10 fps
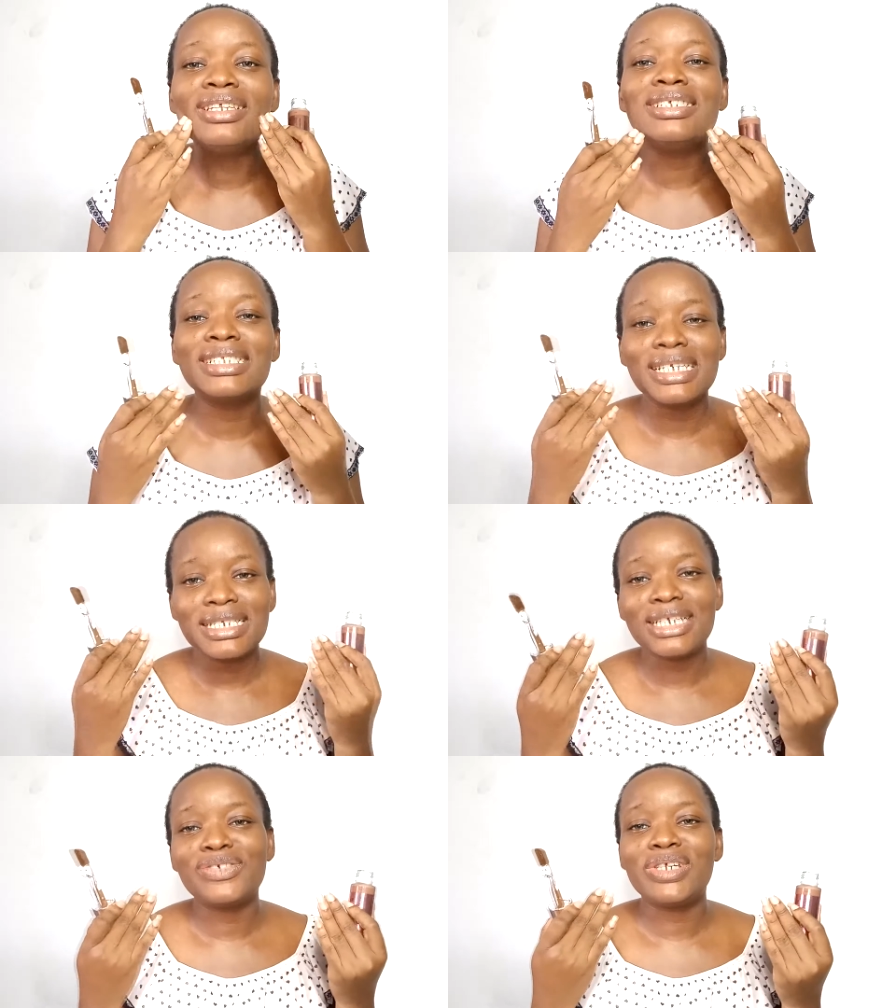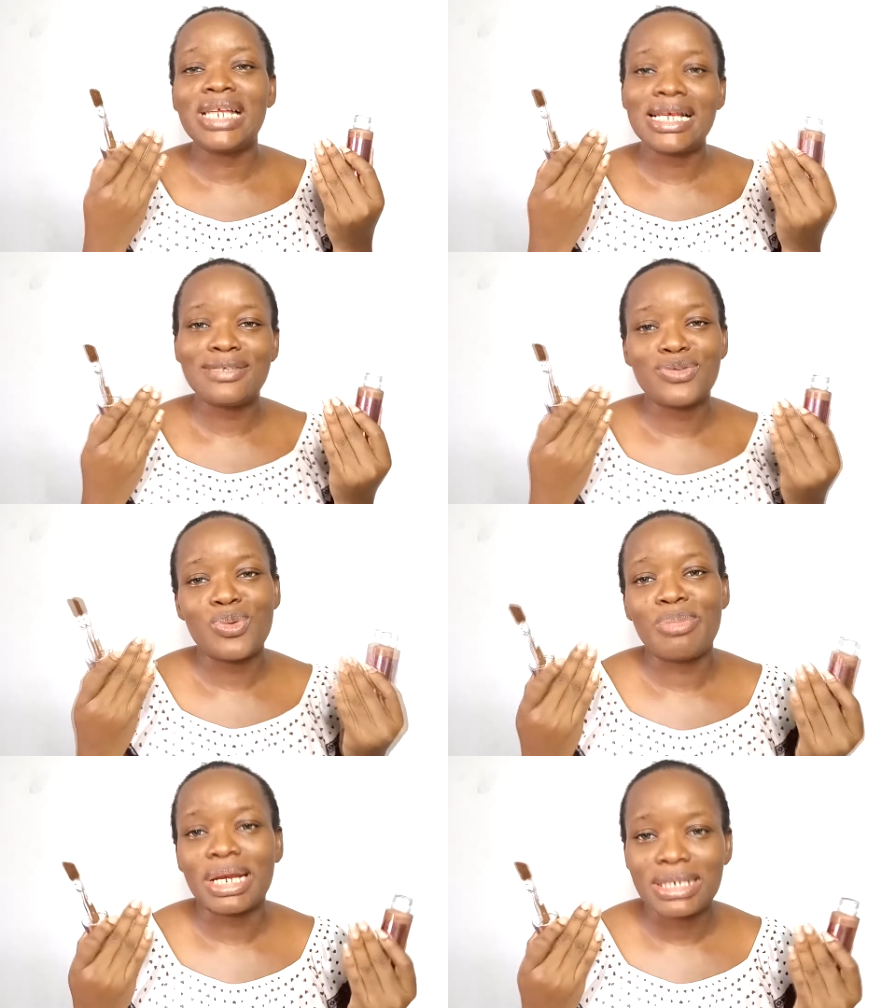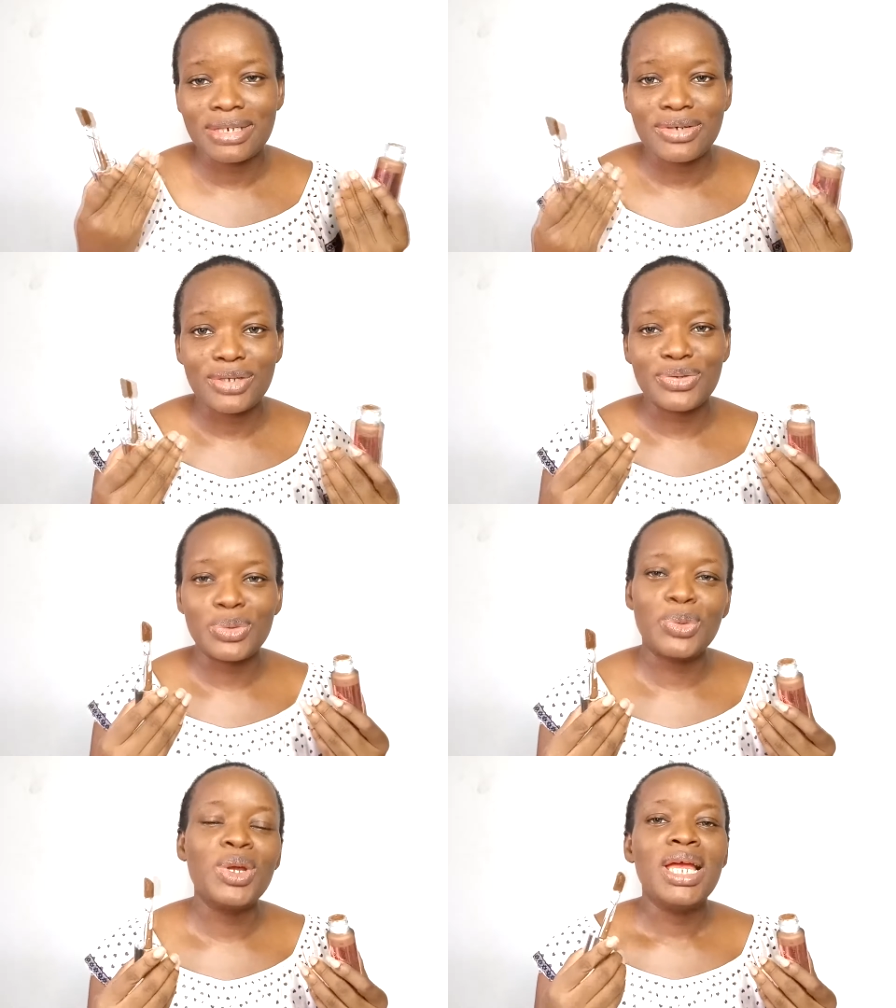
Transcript: the skin naturally has its own bacteria. So